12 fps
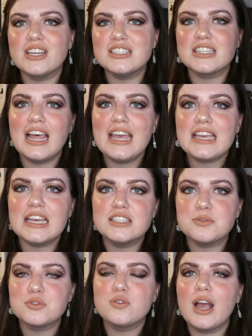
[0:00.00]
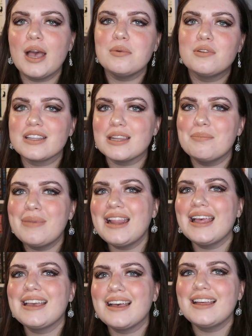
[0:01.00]
forget to like and subscribe and ring the
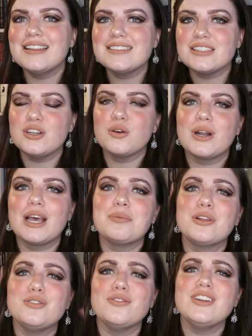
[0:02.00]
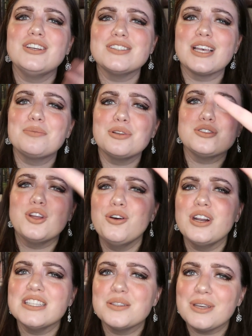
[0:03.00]
bell icon so you know when I upload new videos. I upload
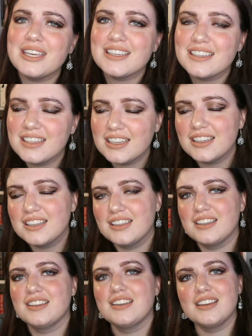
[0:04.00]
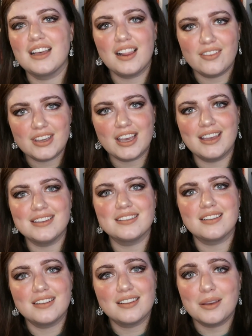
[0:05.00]
2 days a week. I love you
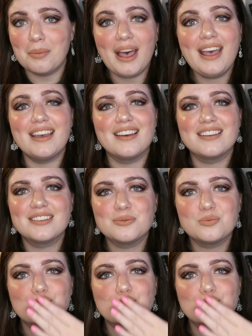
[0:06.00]
guys. Goodbye.